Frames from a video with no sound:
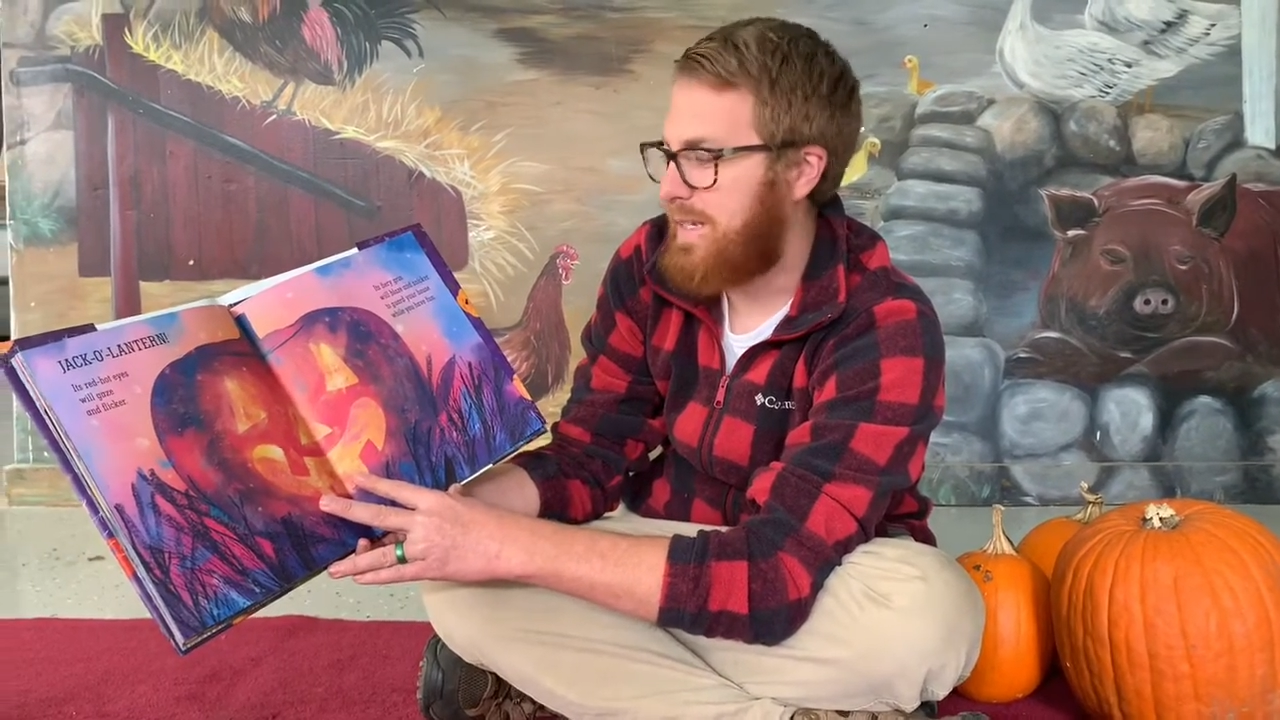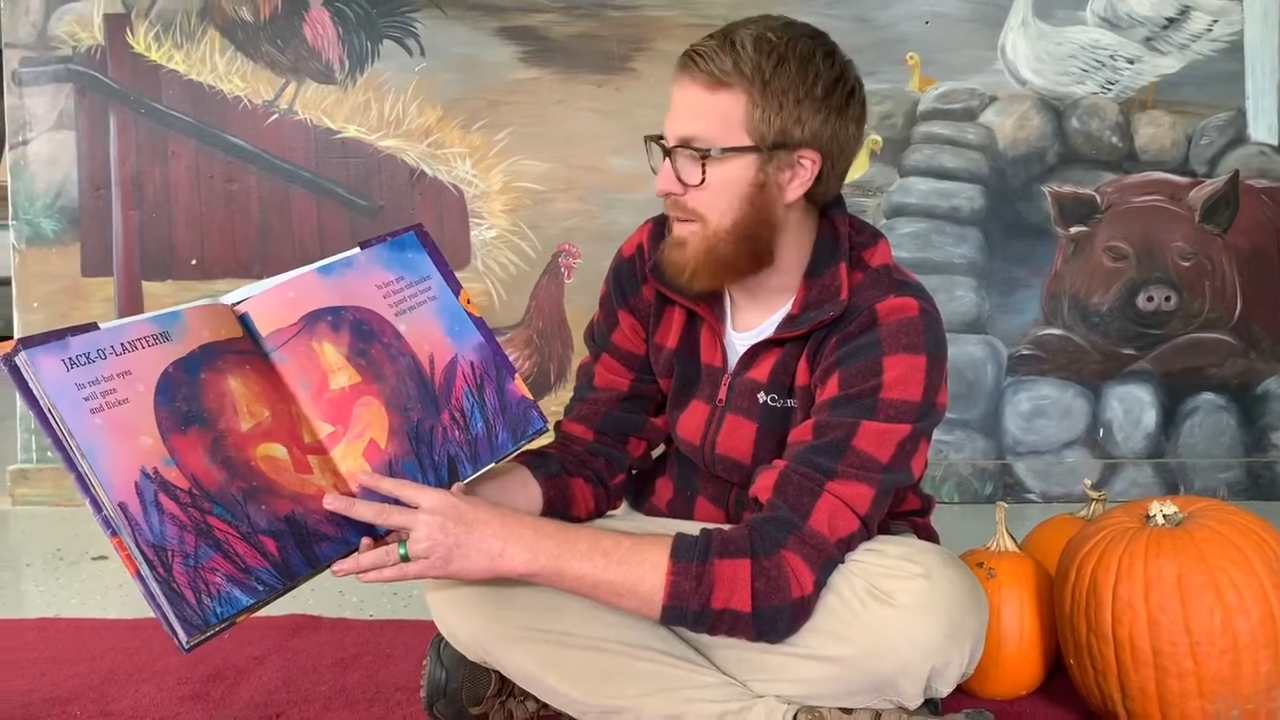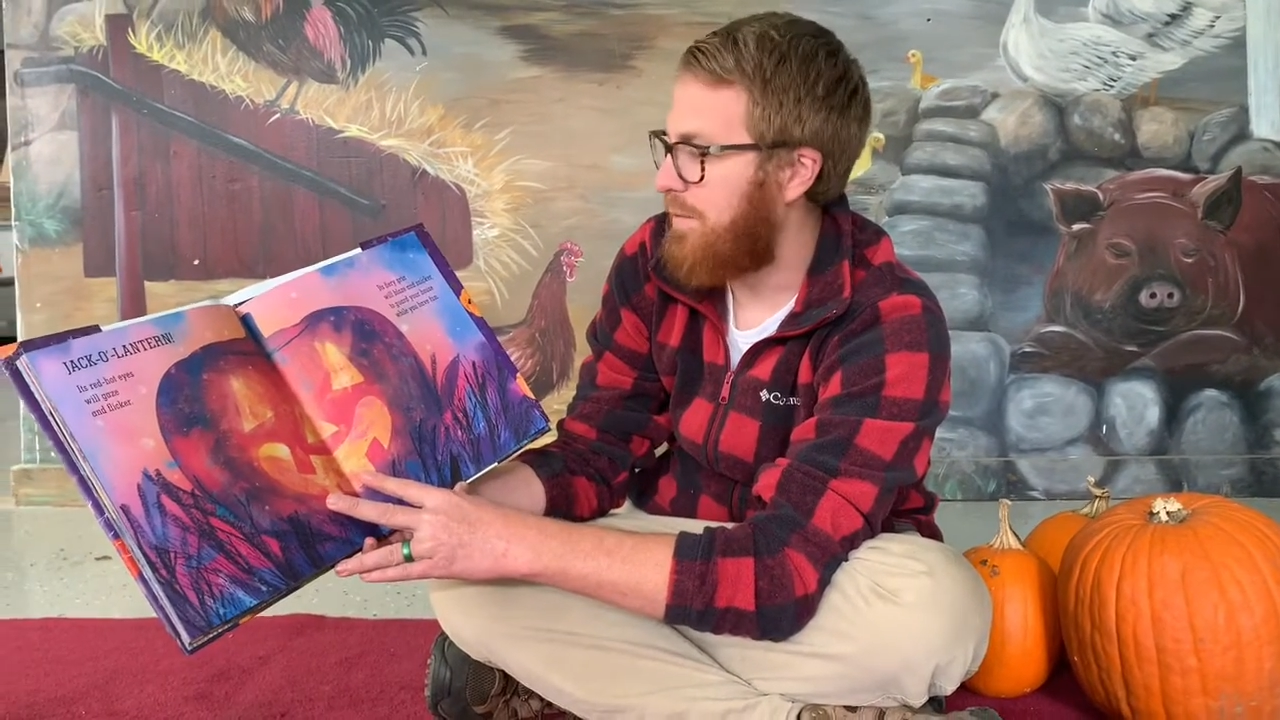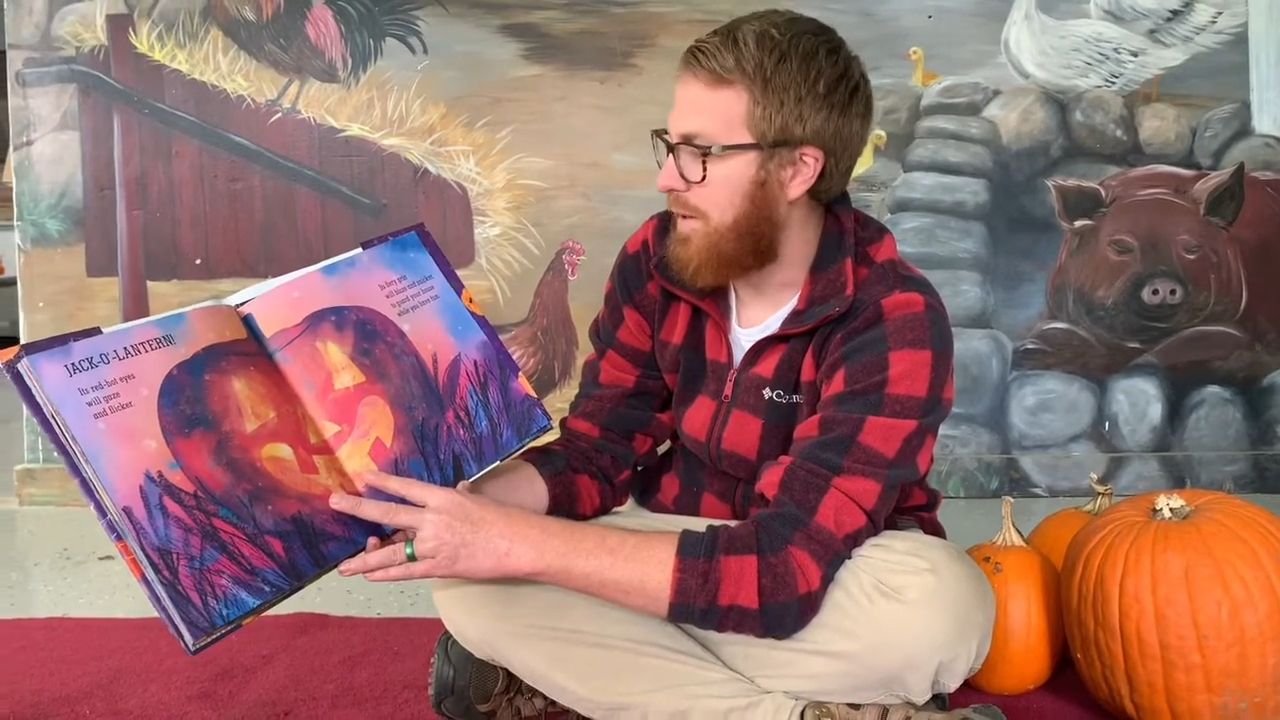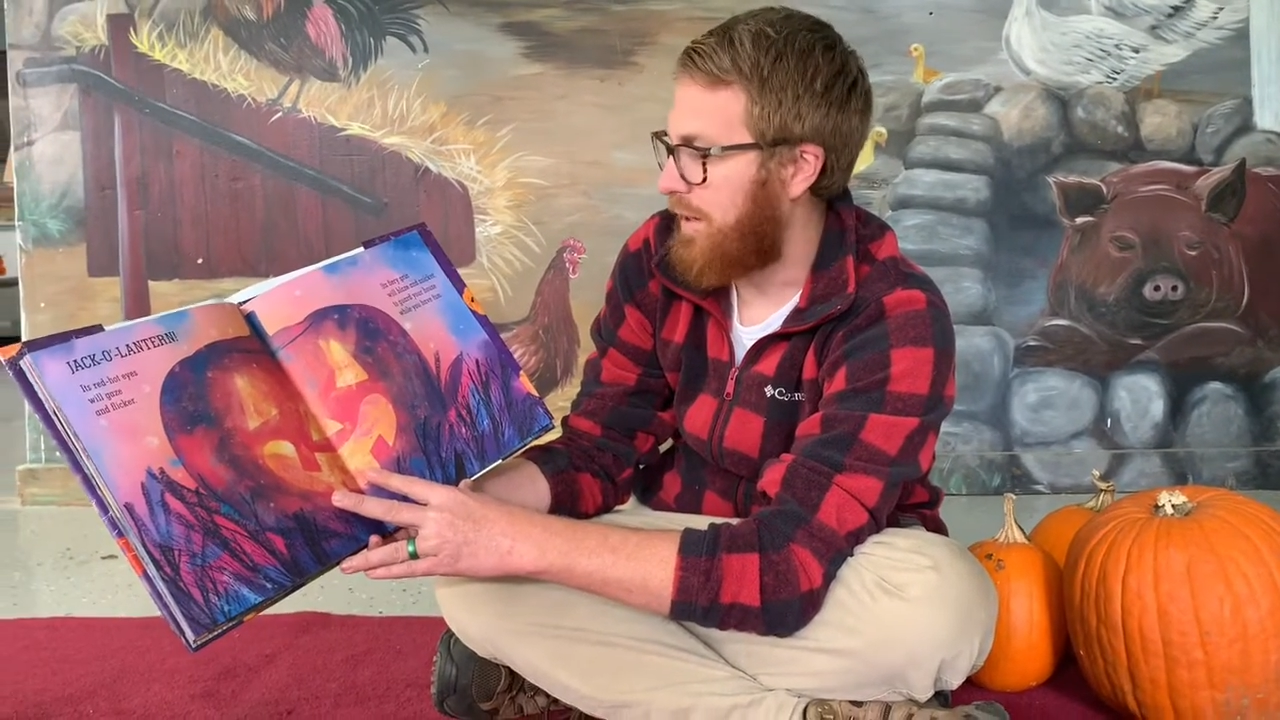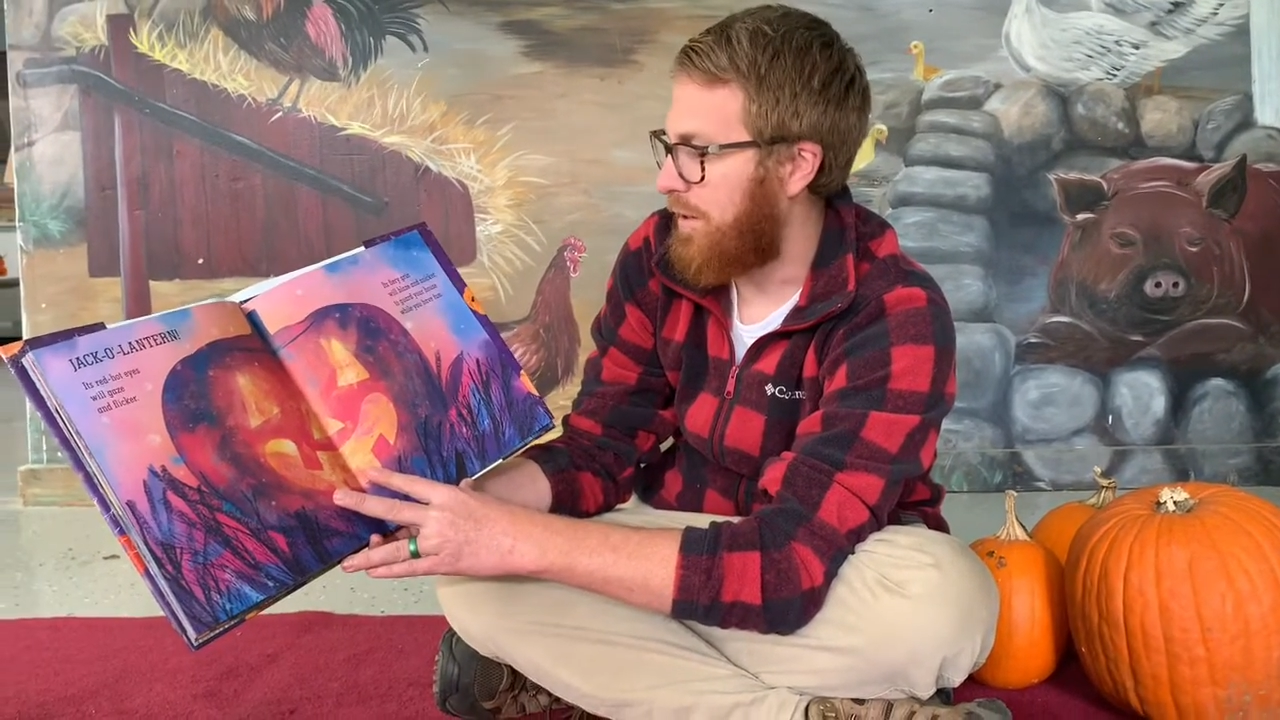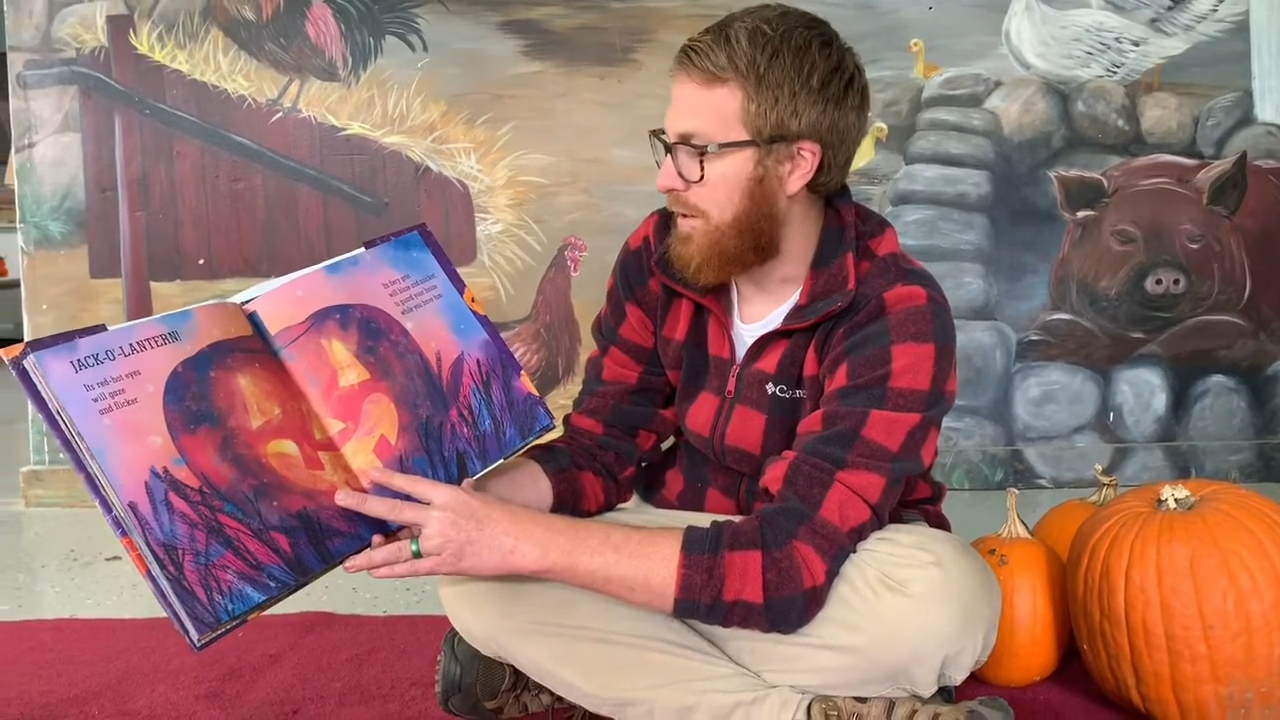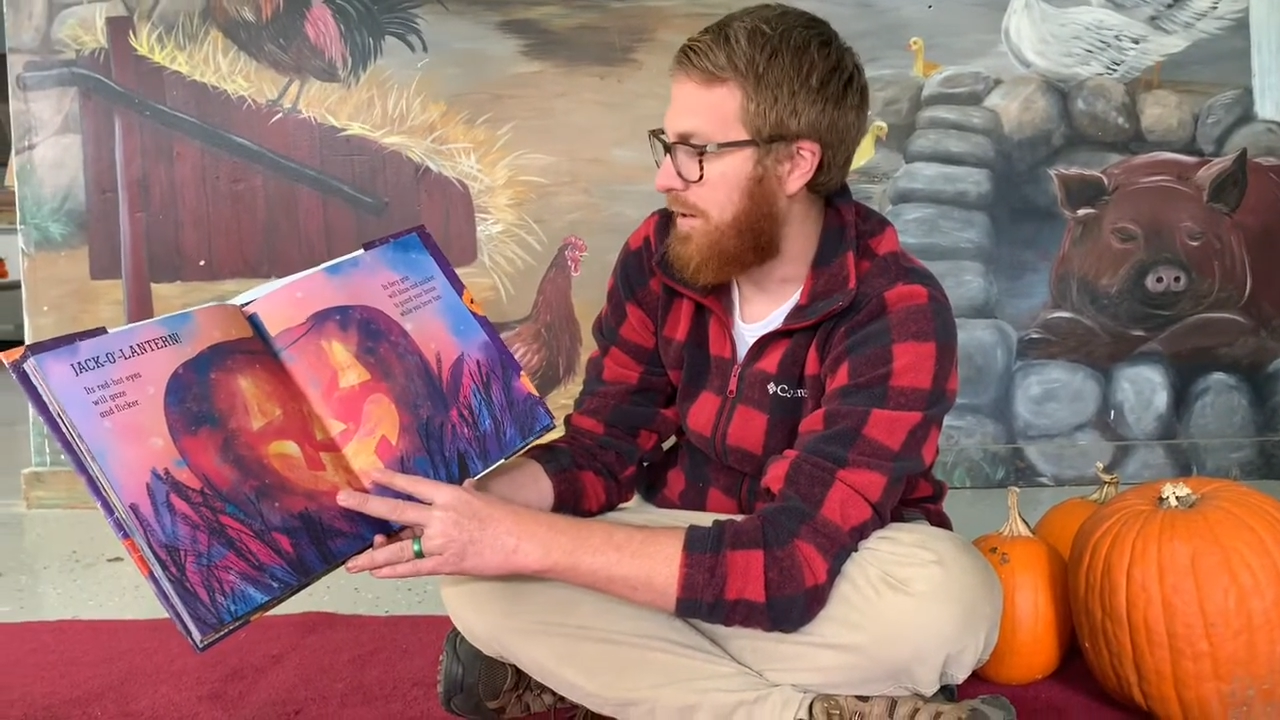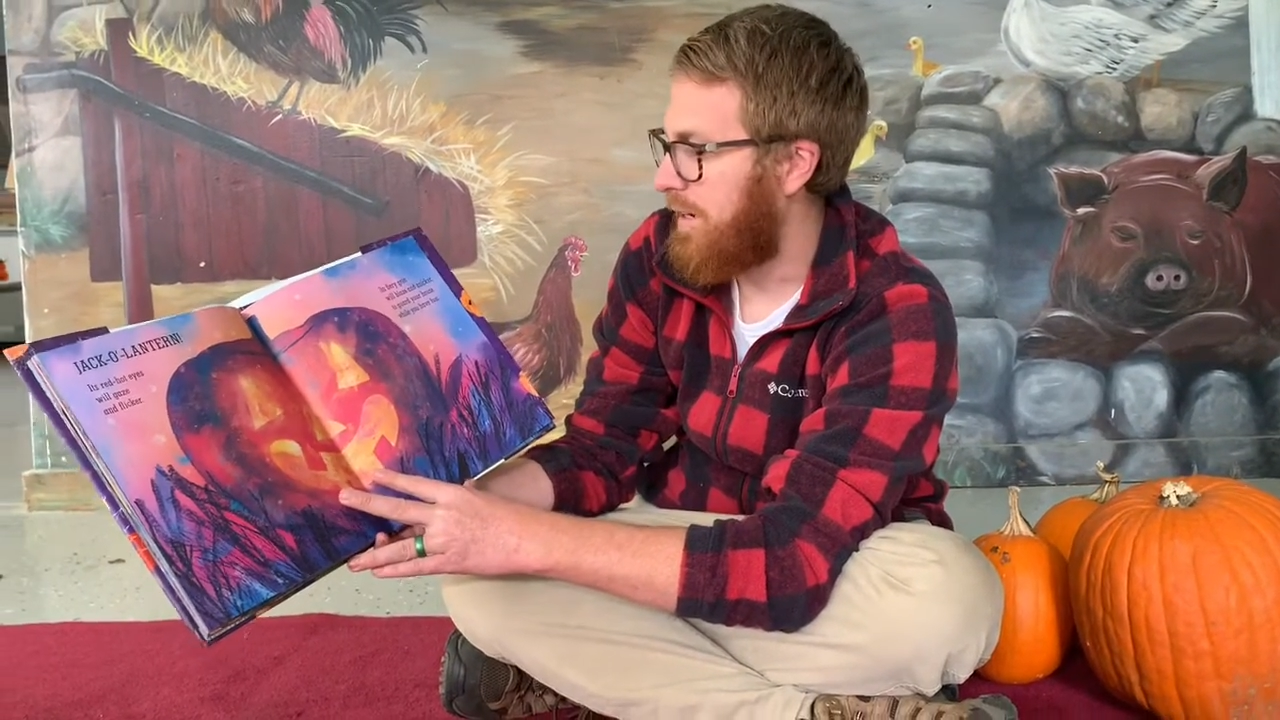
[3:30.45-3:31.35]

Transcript: and flicker.